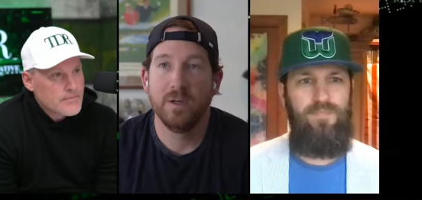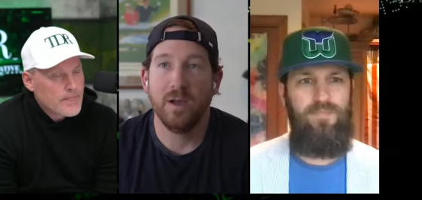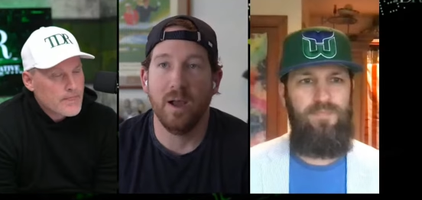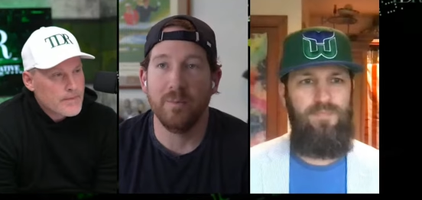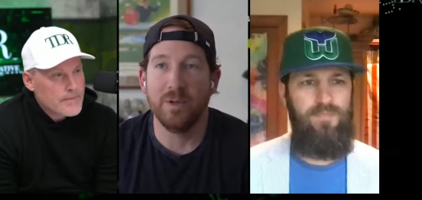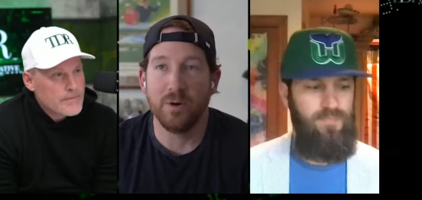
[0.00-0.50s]

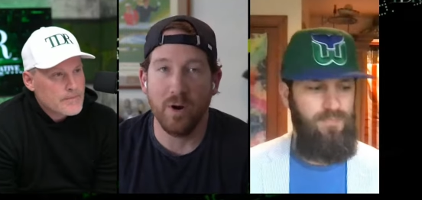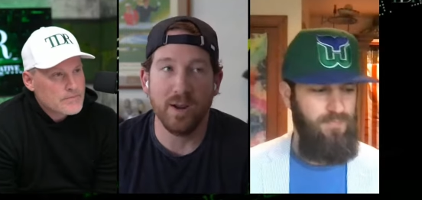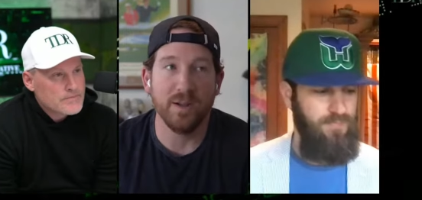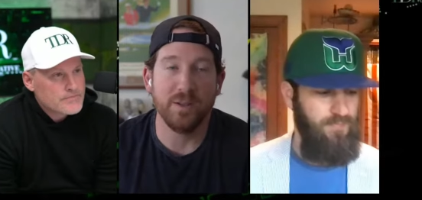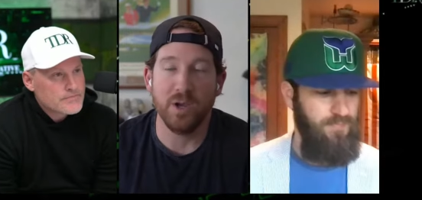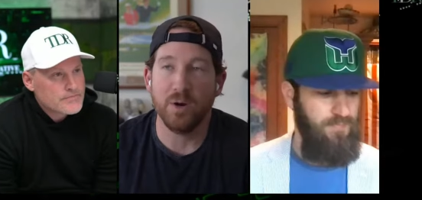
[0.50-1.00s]
Speaker 1: mean, granted the
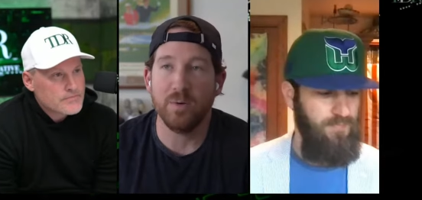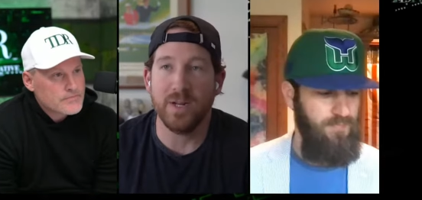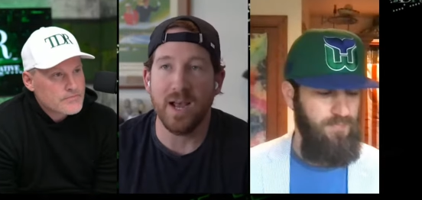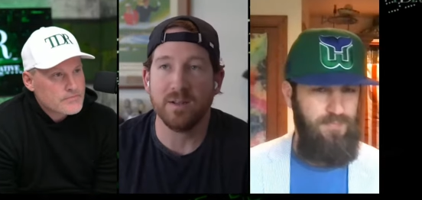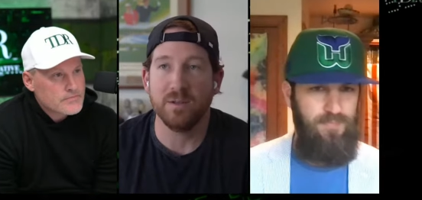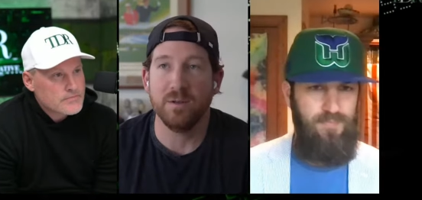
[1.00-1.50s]

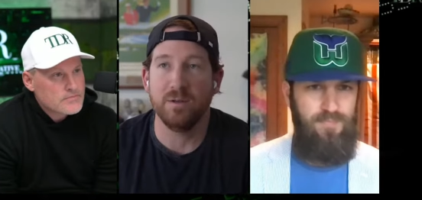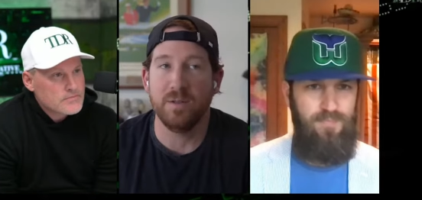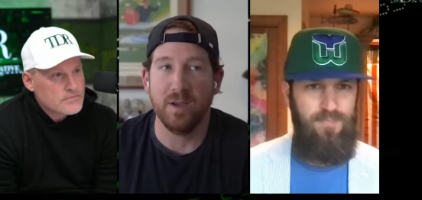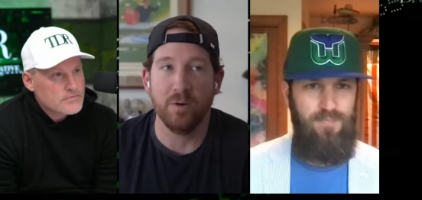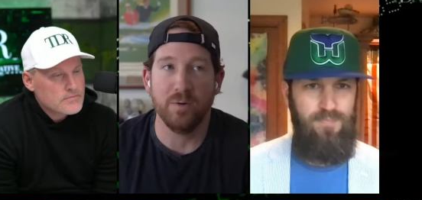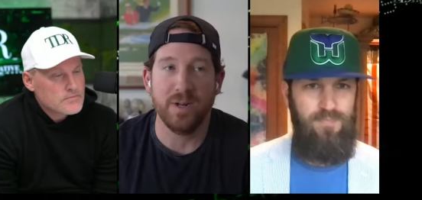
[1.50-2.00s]
unredacted, the
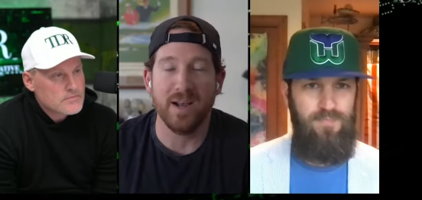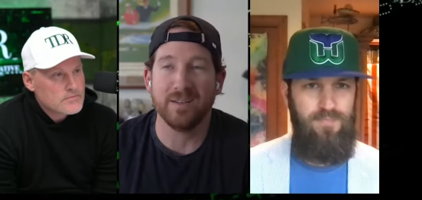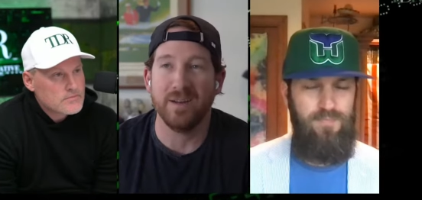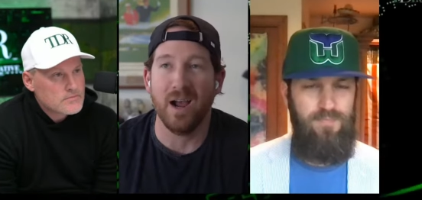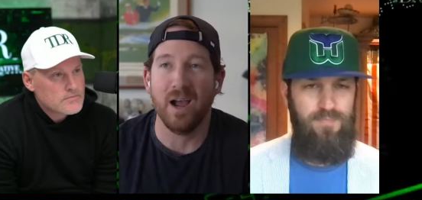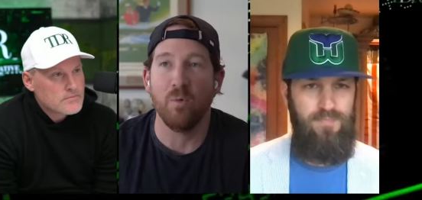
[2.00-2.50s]
unredacted
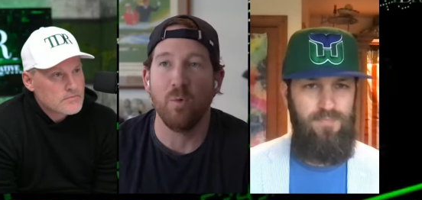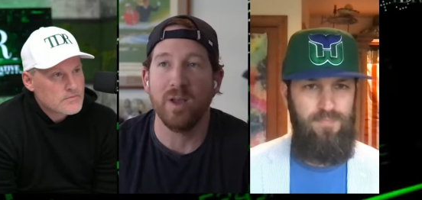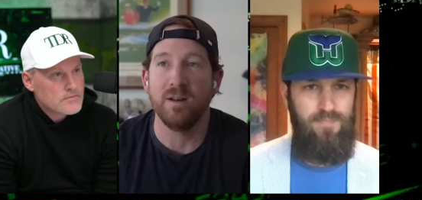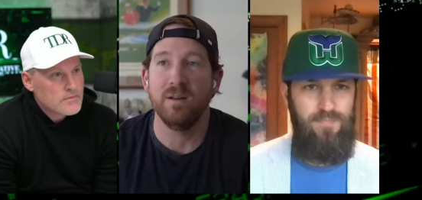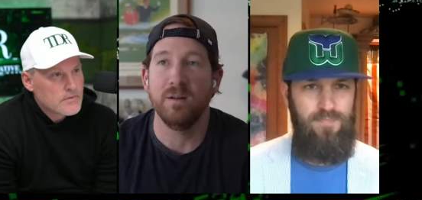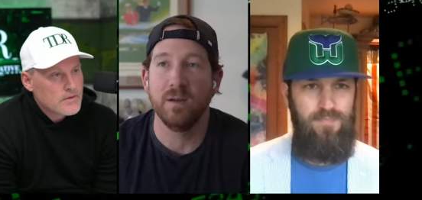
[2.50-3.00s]
I
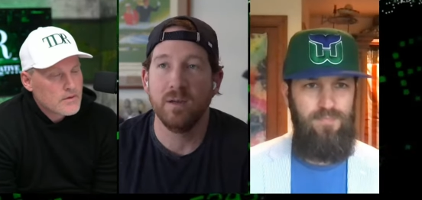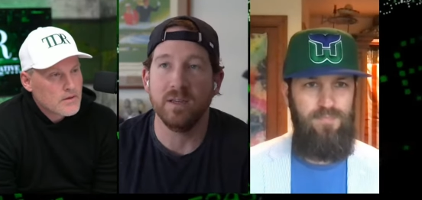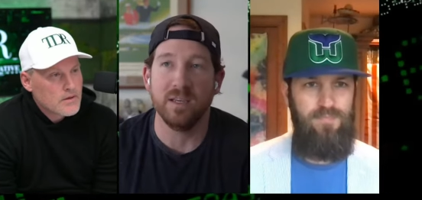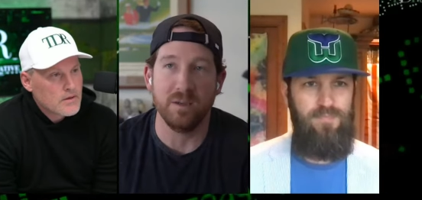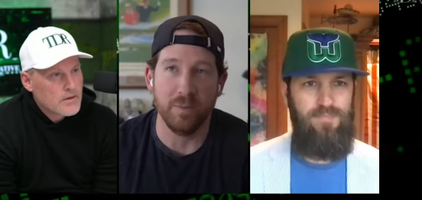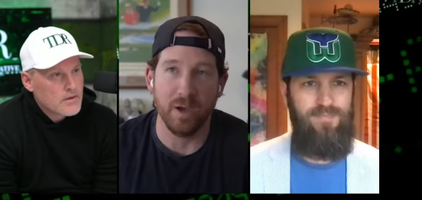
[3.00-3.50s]
win
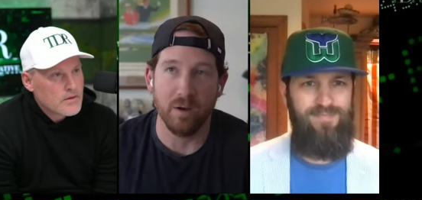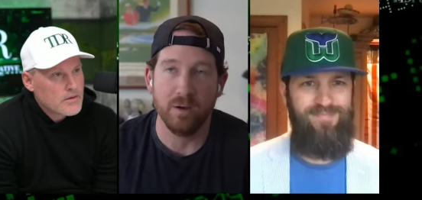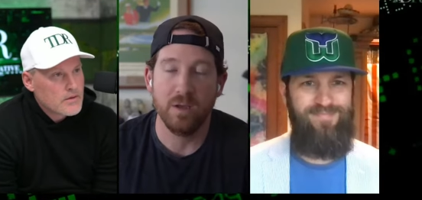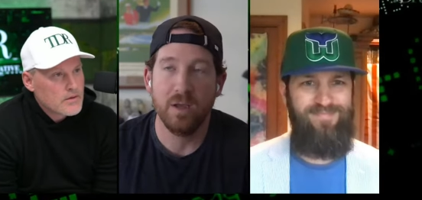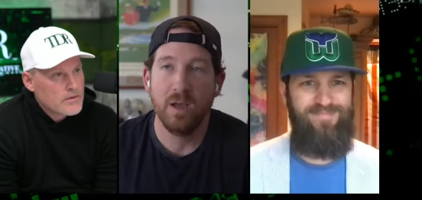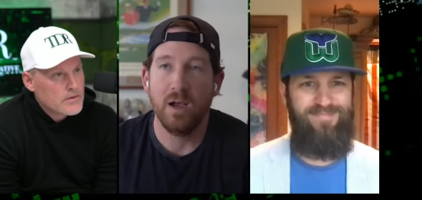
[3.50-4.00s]
email
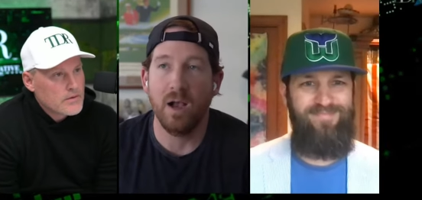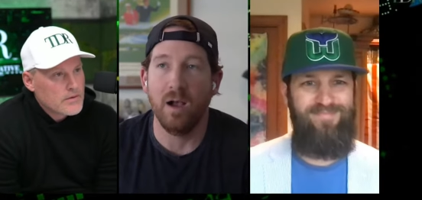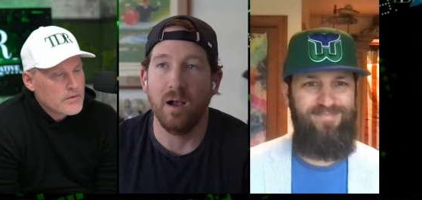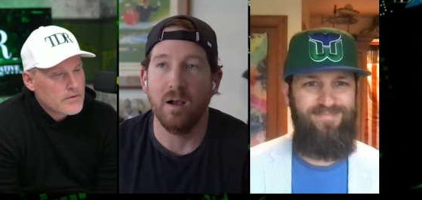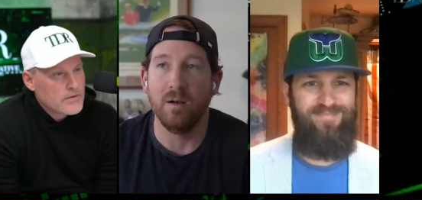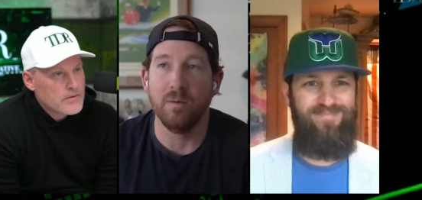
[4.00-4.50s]

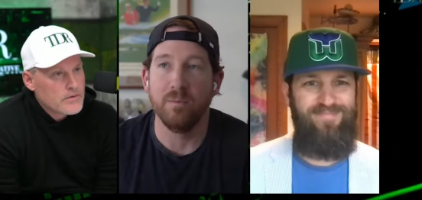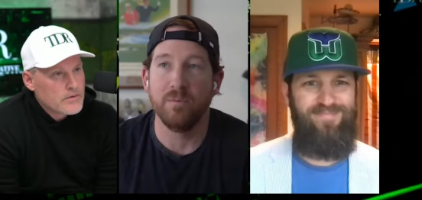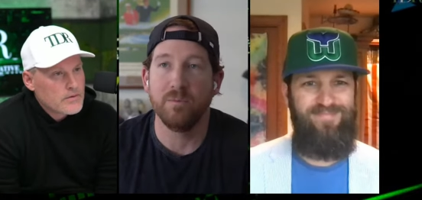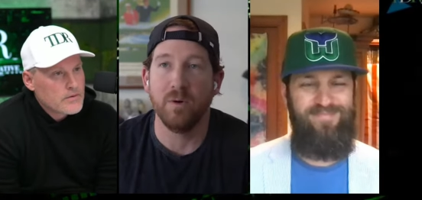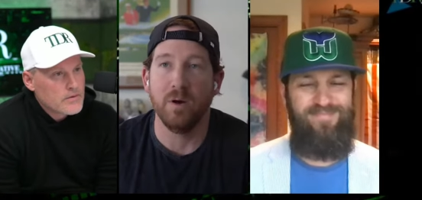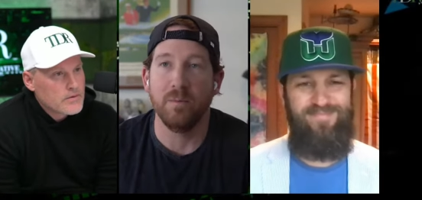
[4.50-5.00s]
um,
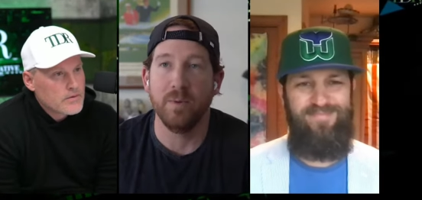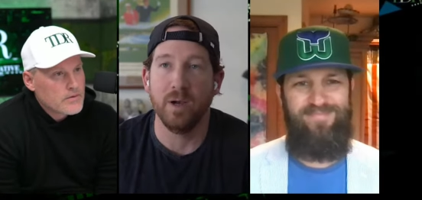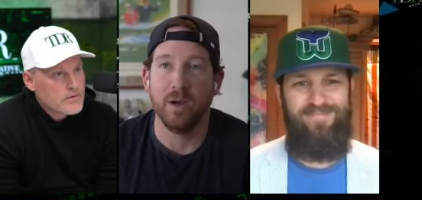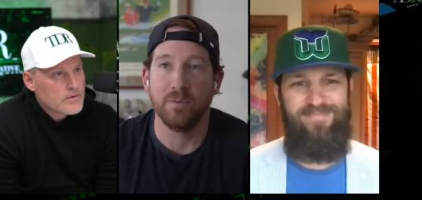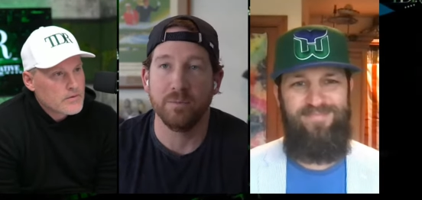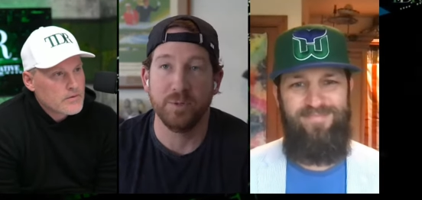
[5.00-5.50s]
from uh,
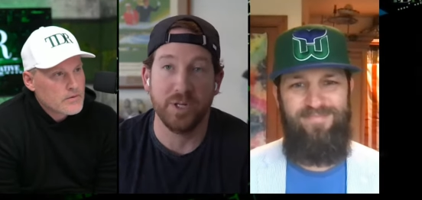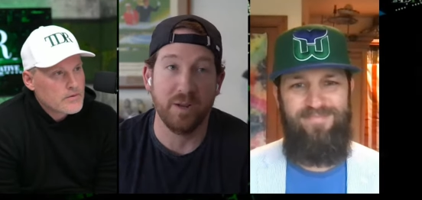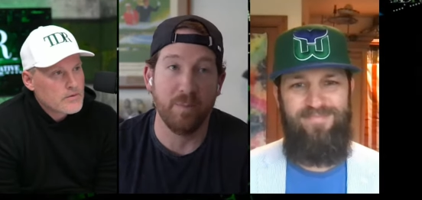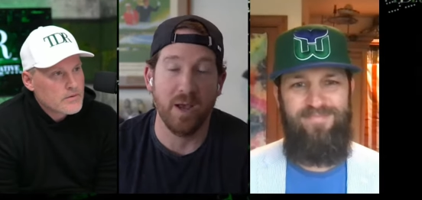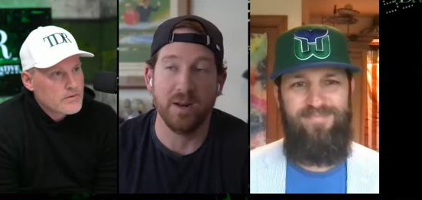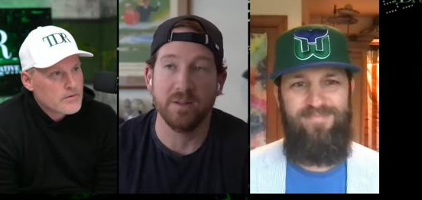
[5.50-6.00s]
from Shane
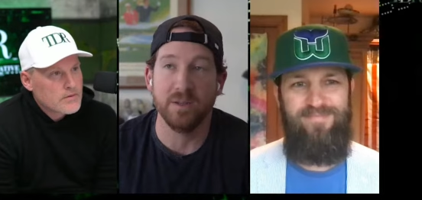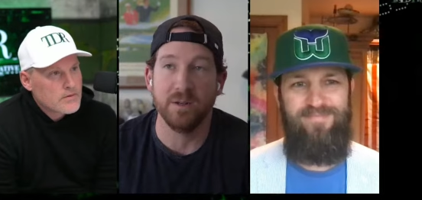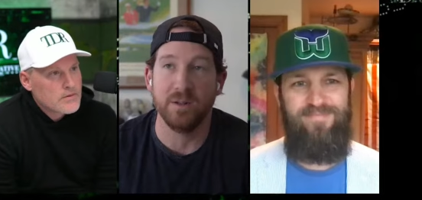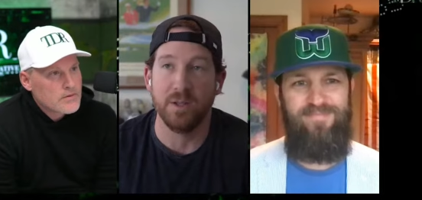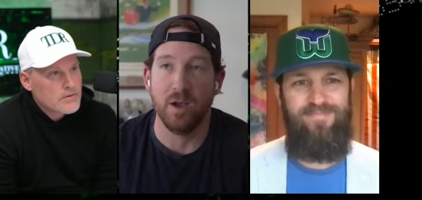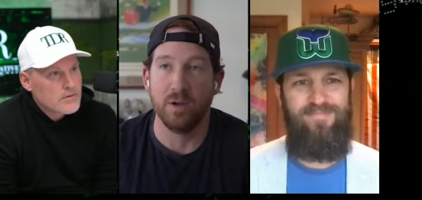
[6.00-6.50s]
Pennington and the
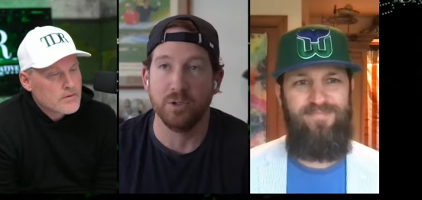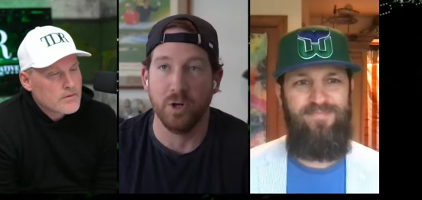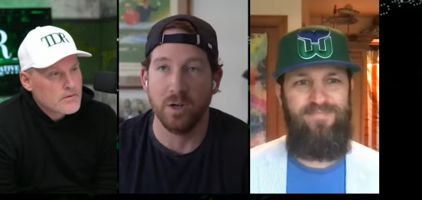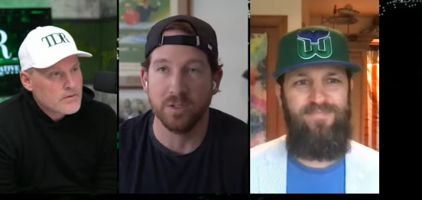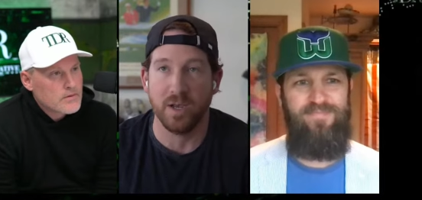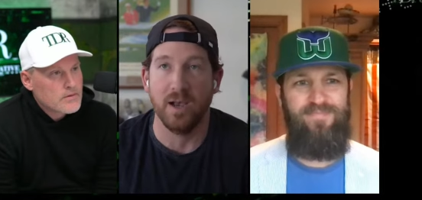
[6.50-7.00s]
On Drugs
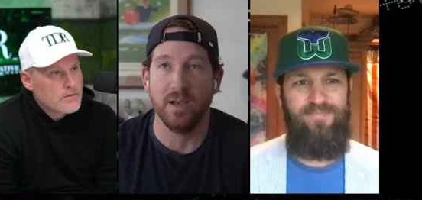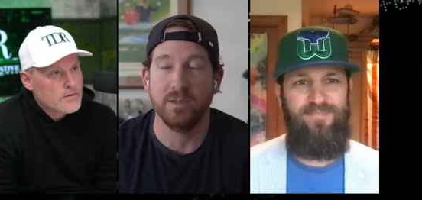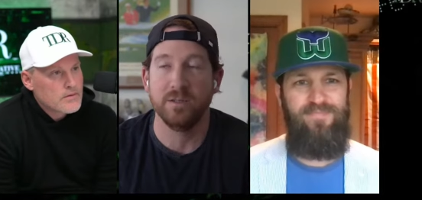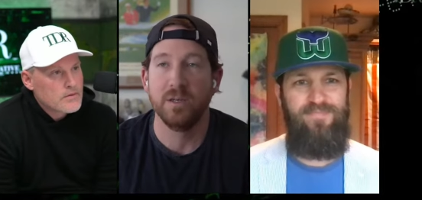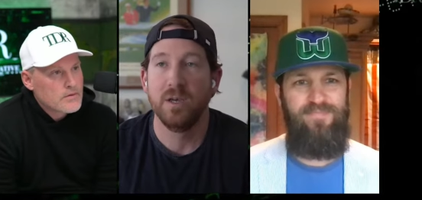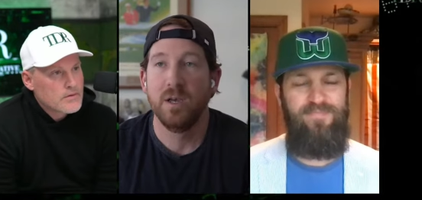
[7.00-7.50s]
guys
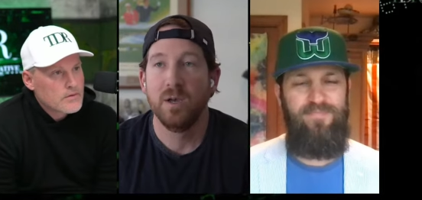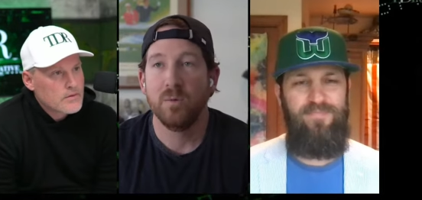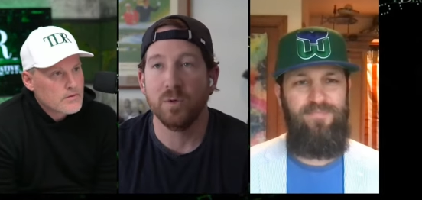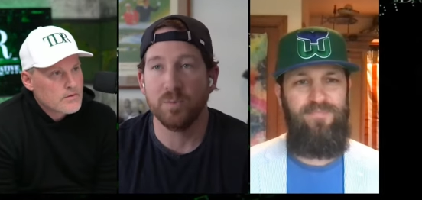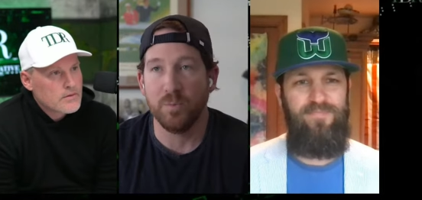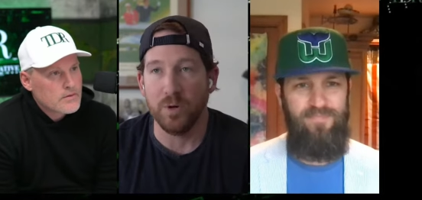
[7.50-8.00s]
was
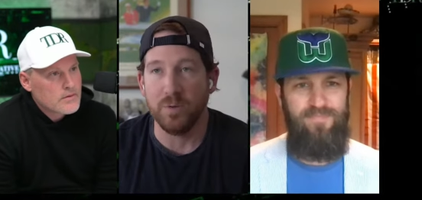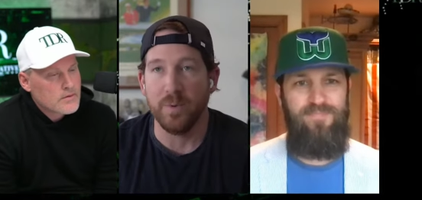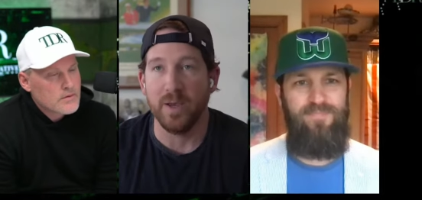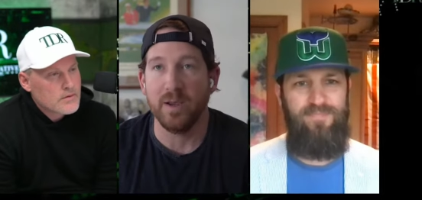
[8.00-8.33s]
pretty big.